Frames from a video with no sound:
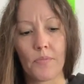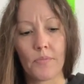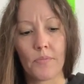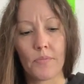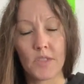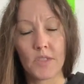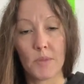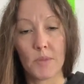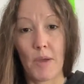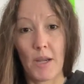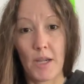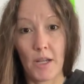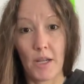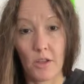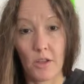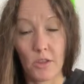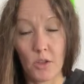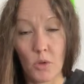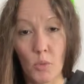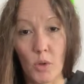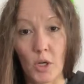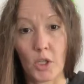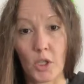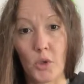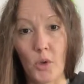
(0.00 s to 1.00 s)
depending on
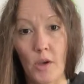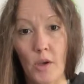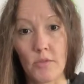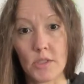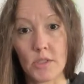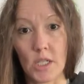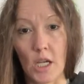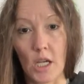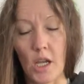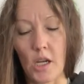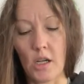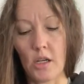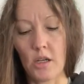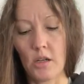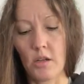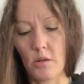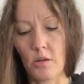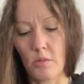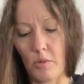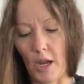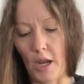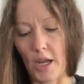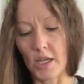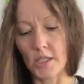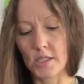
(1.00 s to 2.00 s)
the work you have done,
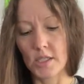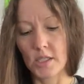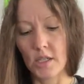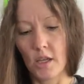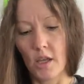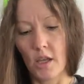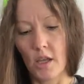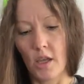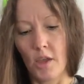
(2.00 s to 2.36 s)
right?